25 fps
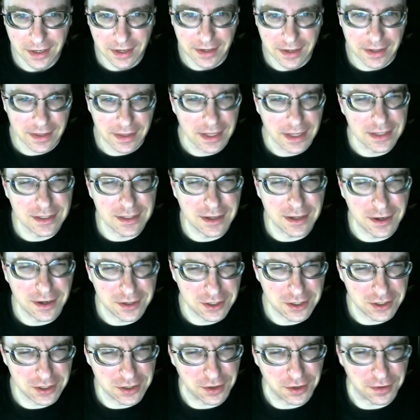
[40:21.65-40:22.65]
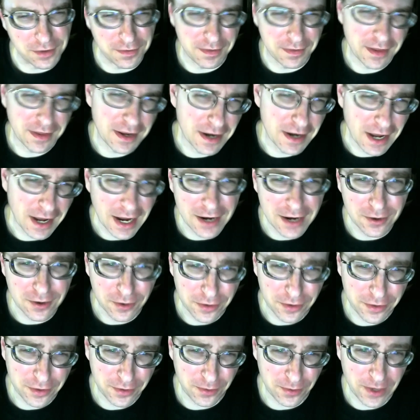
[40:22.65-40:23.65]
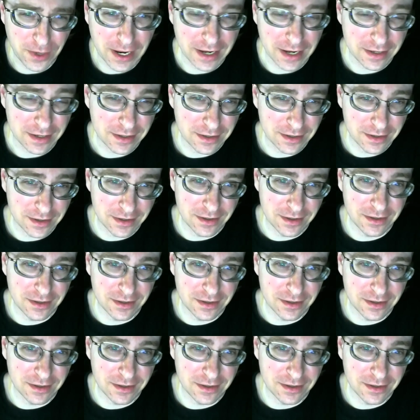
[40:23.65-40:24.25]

And that's not just a, an idle threat.